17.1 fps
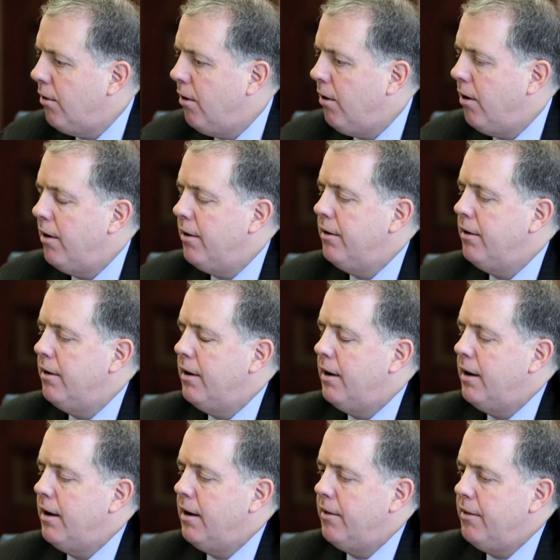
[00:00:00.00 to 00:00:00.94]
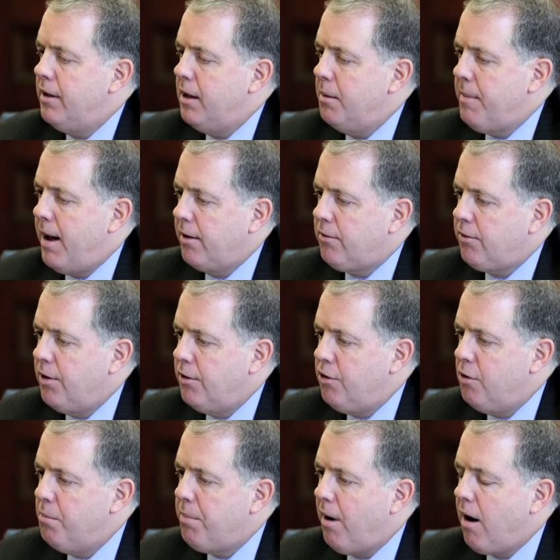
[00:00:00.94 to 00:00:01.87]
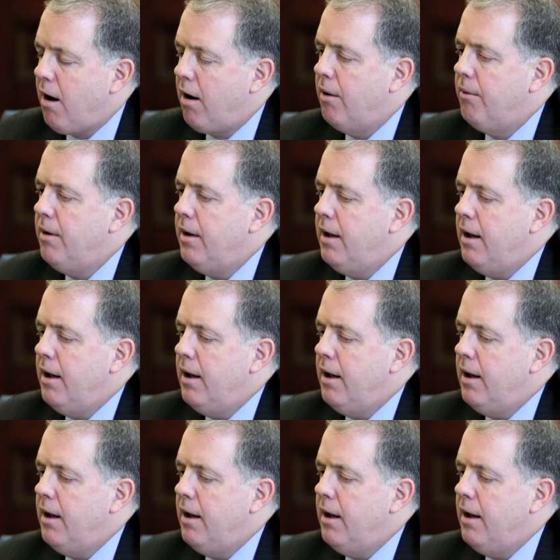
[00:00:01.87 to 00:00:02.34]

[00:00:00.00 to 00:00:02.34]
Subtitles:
on the amounts that you borrow